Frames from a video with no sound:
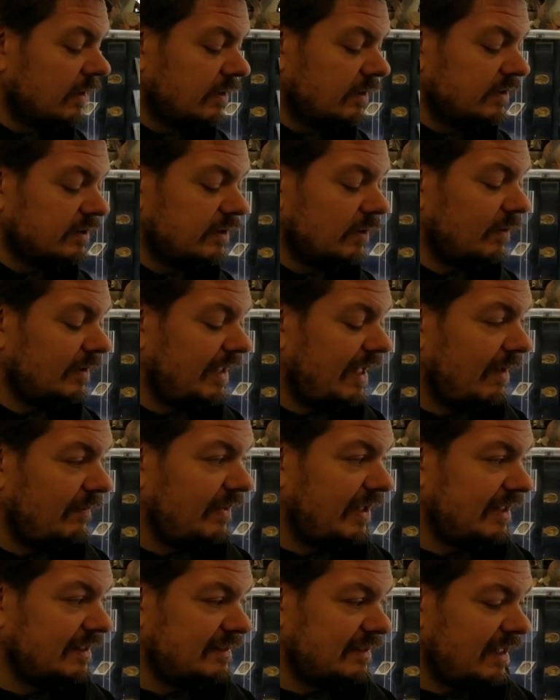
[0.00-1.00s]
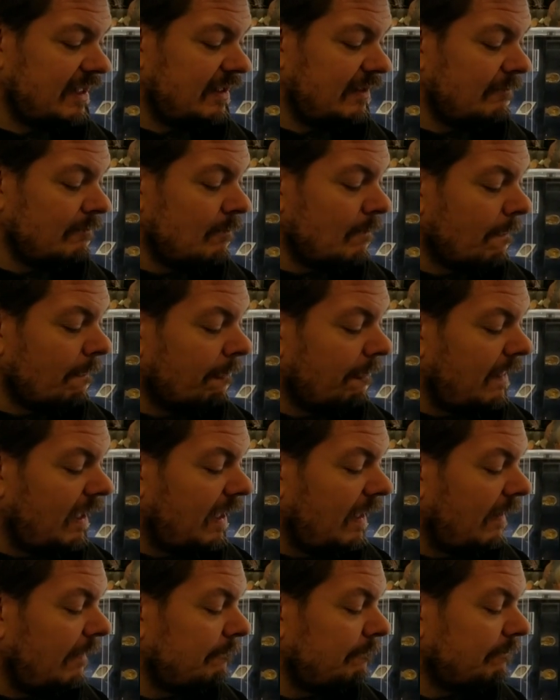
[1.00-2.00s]
So with that being said,
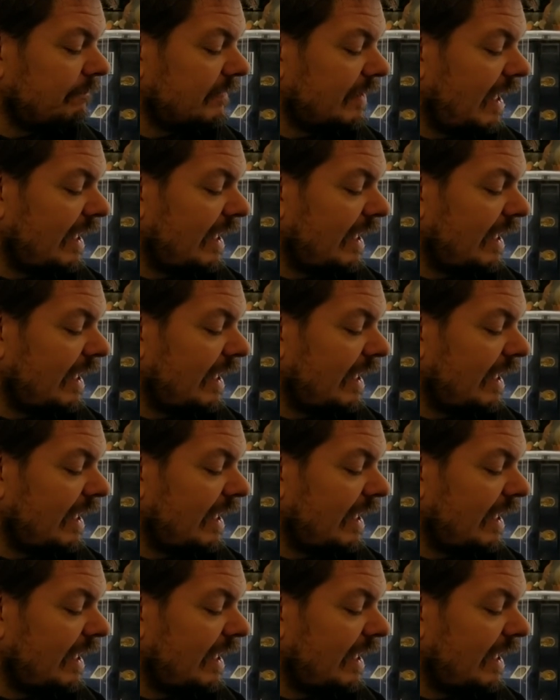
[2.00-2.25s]
um,